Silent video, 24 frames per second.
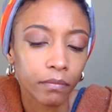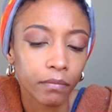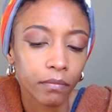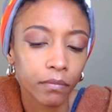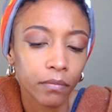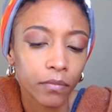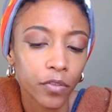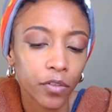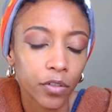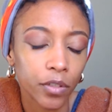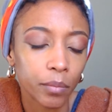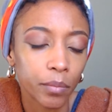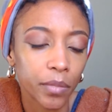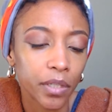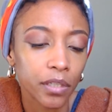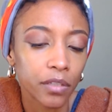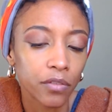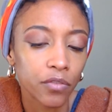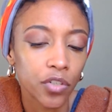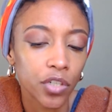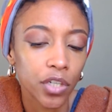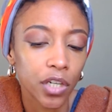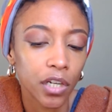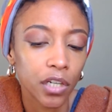for the month of
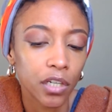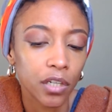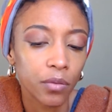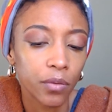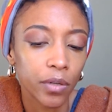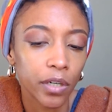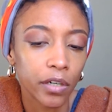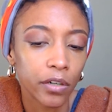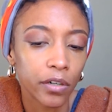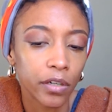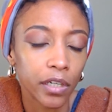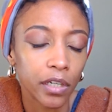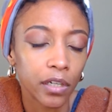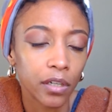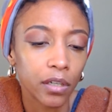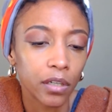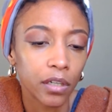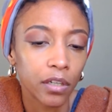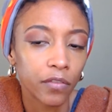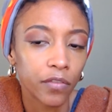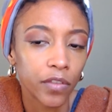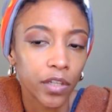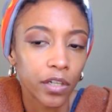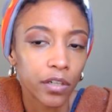January,
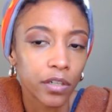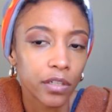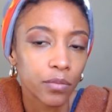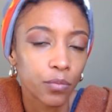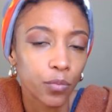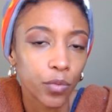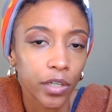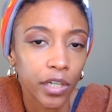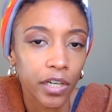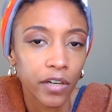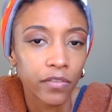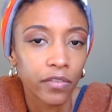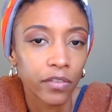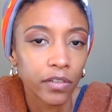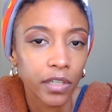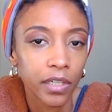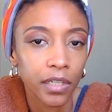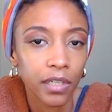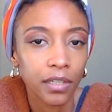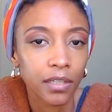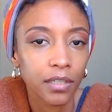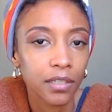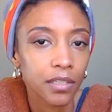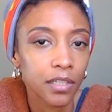if there is whatever it
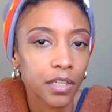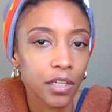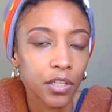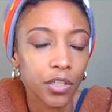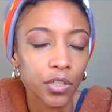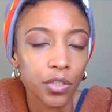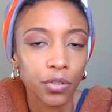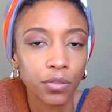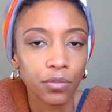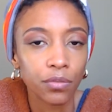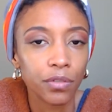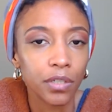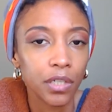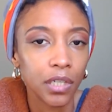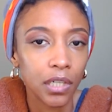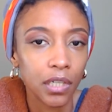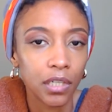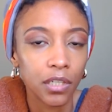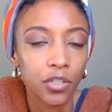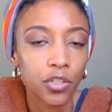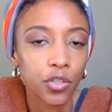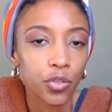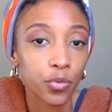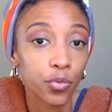is that you
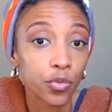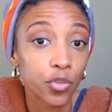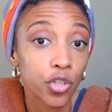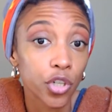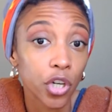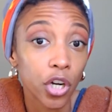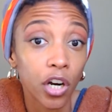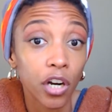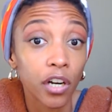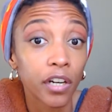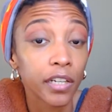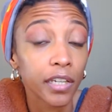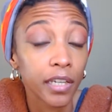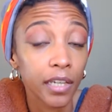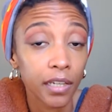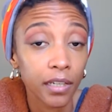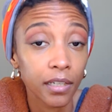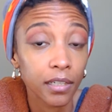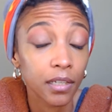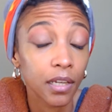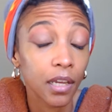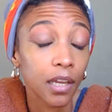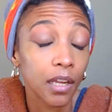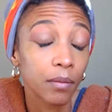need to target
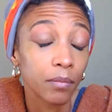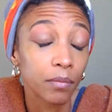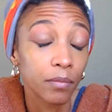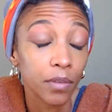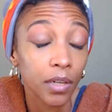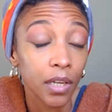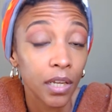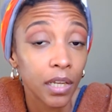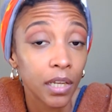and